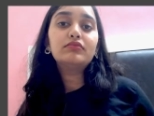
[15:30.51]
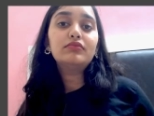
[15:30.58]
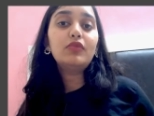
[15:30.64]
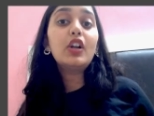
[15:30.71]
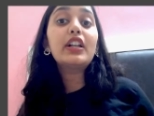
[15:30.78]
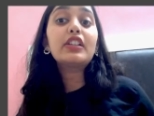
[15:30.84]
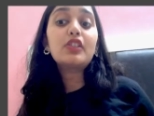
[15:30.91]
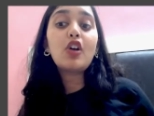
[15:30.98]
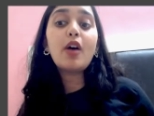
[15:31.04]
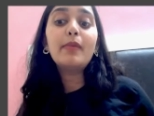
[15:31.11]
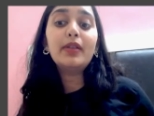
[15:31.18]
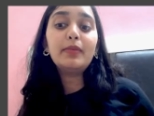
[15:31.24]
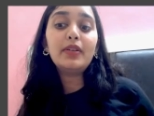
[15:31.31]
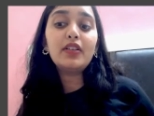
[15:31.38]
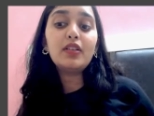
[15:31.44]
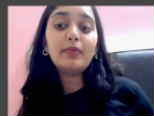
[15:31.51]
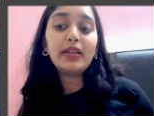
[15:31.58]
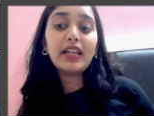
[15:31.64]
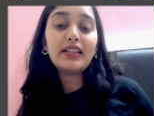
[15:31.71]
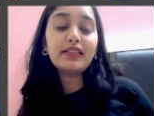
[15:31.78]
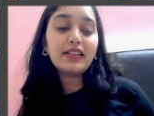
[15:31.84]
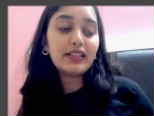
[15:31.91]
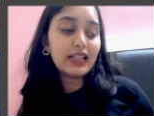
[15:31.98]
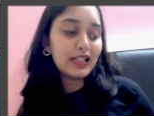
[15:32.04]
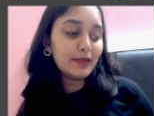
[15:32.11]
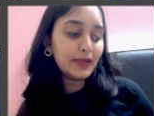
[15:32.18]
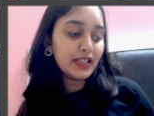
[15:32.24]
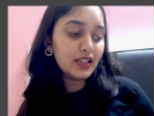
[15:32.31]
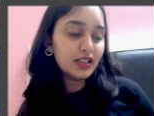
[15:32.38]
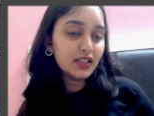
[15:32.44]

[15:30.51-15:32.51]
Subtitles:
What is common between B and C? Tell me.